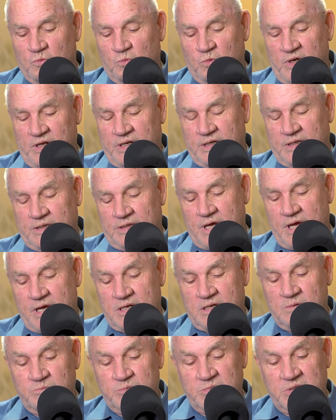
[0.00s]
We can
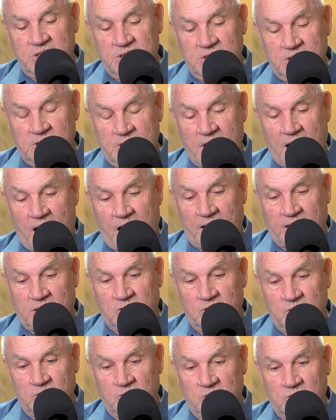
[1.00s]
take them to the
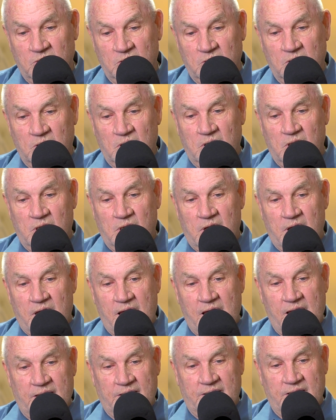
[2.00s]
doctor
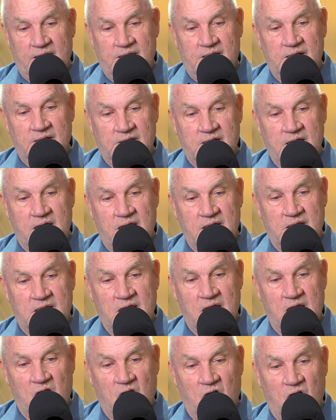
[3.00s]
and they can take
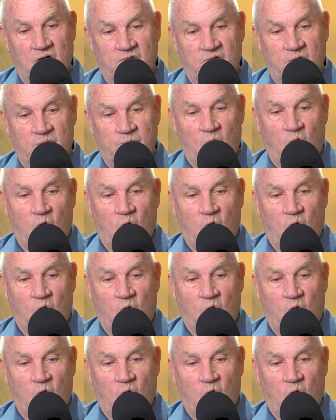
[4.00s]
care of them.